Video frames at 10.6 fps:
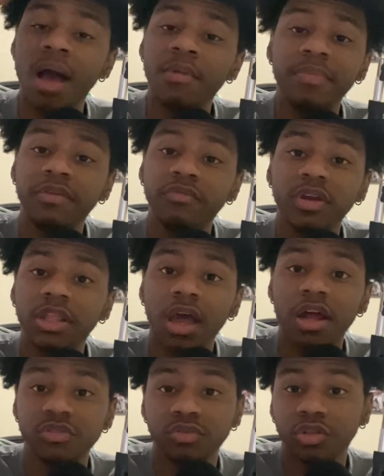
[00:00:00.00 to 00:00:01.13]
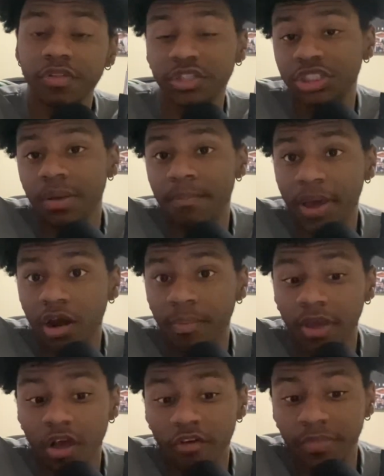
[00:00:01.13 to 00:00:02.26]
I'm gonna be really honest with y'all. This shit better
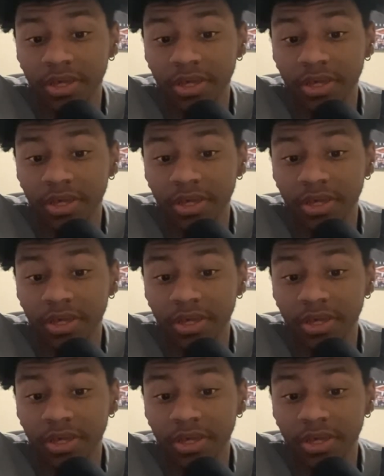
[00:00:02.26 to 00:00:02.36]
pay off,